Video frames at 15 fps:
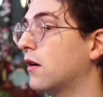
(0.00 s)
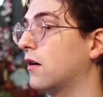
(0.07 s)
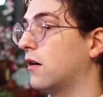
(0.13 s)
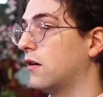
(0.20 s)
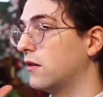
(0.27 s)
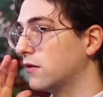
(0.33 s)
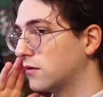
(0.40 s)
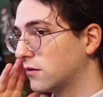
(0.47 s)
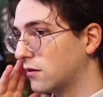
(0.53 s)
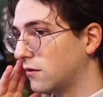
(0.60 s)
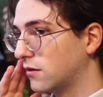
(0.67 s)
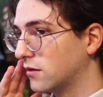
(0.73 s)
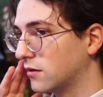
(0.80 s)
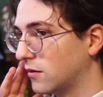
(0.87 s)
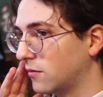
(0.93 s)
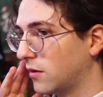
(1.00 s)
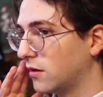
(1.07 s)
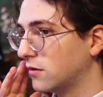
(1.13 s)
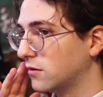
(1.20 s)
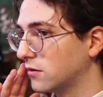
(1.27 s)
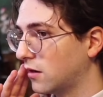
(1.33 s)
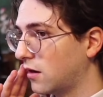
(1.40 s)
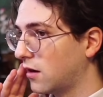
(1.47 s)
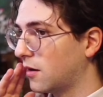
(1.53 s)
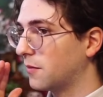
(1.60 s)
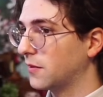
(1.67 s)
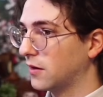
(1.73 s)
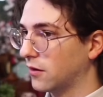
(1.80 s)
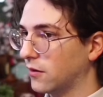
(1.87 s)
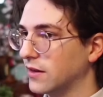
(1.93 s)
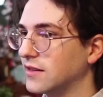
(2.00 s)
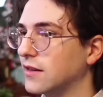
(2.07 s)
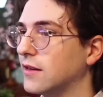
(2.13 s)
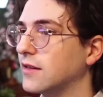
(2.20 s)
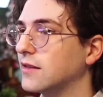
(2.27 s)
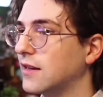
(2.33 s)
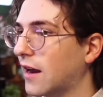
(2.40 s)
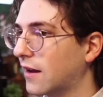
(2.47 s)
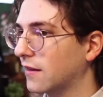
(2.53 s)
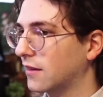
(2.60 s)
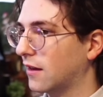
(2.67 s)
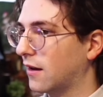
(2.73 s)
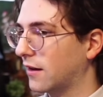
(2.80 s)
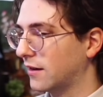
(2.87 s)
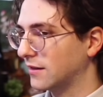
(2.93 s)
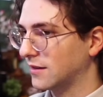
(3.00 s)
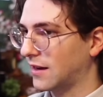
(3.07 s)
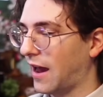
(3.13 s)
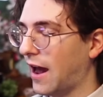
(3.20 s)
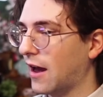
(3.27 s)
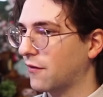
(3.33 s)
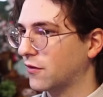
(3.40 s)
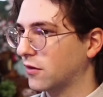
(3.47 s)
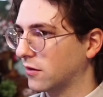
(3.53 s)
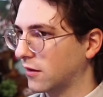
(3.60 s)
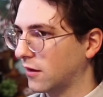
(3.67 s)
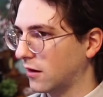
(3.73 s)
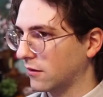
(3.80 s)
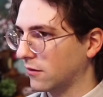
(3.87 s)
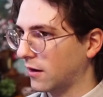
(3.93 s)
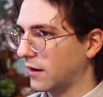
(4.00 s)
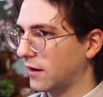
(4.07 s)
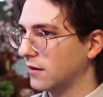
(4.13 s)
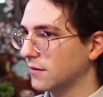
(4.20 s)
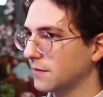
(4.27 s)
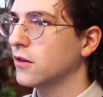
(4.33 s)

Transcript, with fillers: Also, it's in my shop. You know, it's the second thought, it's an afterthought, right?